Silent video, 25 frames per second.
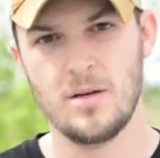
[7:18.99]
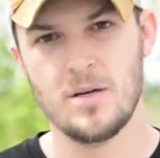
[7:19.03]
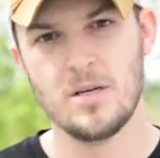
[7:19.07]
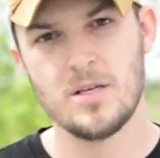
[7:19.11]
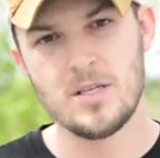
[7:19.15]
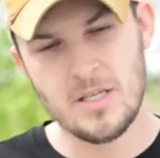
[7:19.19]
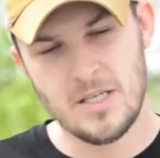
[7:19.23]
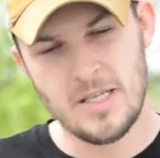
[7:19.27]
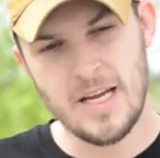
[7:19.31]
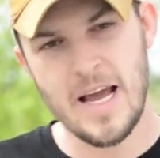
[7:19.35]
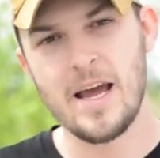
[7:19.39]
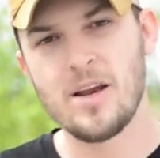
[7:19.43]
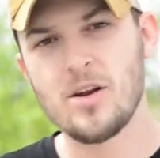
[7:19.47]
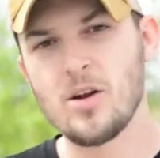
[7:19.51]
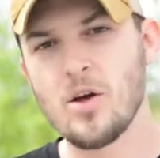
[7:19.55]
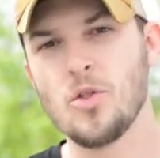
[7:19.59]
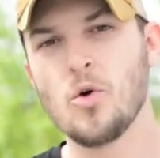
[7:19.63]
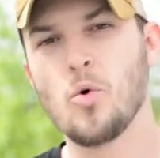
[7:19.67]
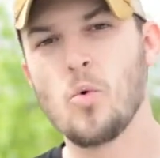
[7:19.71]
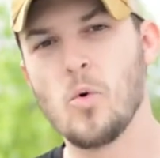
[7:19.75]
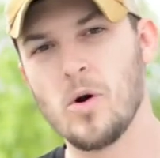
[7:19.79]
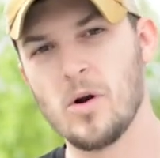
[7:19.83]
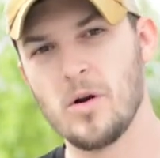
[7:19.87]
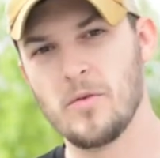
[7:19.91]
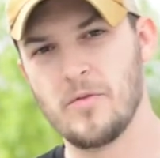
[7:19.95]
Stand on
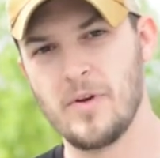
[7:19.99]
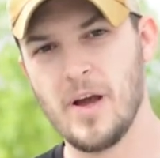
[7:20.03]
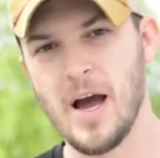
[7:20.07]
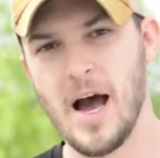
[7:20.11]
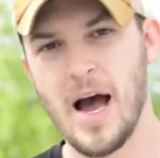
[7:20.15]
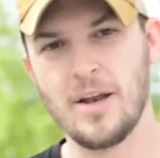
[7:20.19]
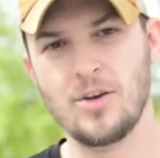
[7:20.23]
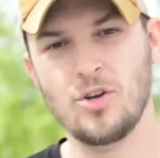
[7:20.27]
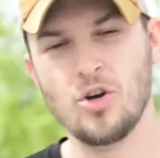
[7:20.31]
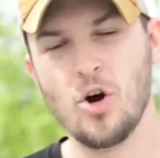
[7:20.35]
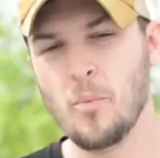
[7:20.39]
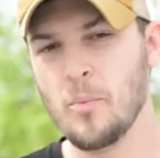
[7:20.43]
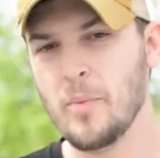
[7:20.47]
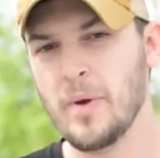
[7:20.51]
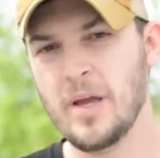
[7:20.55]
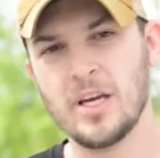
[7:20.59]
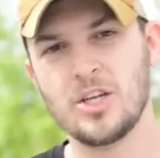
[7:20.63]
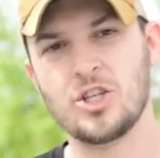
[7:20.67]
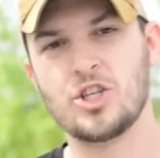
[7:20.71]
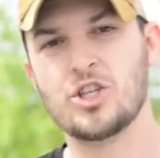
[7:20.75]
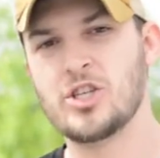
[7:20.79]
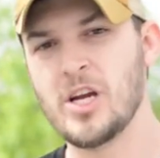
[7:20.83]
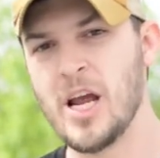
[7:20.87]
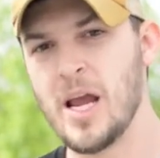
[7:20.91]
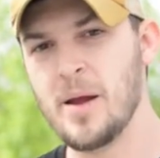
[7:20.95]
the Word of God. Don't be
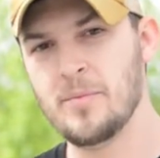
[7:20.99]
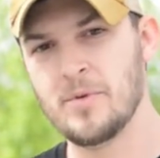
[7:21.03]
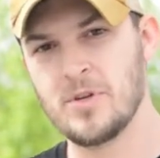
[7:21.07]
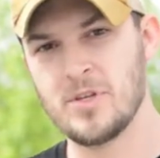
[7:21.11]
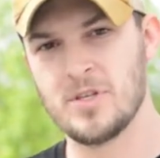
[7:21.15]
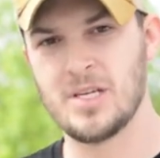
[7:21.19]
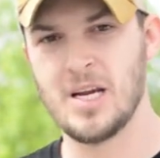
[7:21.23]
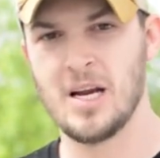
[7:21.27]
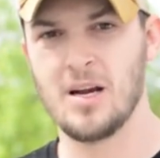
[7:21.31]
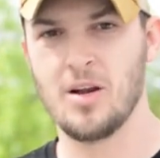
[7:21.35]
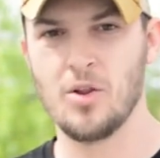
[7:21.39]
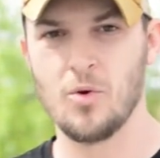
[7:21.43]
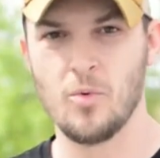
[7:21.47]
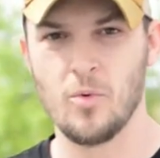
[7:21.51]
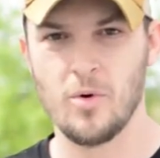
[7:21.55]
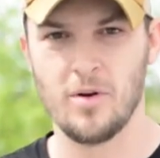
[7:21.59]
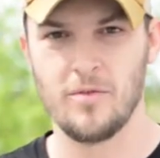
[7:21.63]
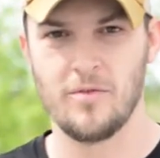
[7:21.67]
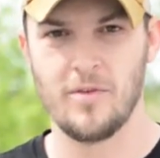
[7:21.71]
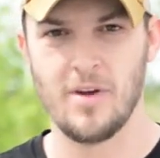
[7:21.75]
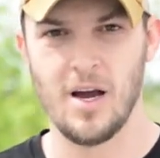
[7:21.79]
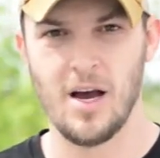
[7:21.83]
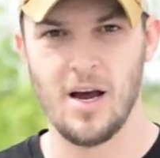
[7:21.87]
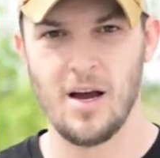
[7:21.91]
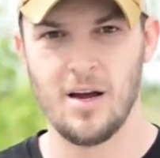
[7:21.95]
ashamed to stand on the Word
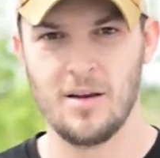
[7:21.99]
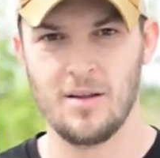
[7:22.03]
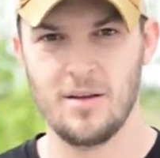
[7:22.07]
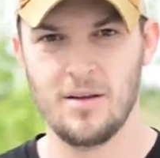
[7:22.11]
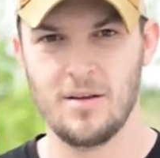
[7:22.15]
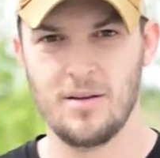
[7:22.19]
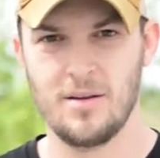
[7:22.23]
of God.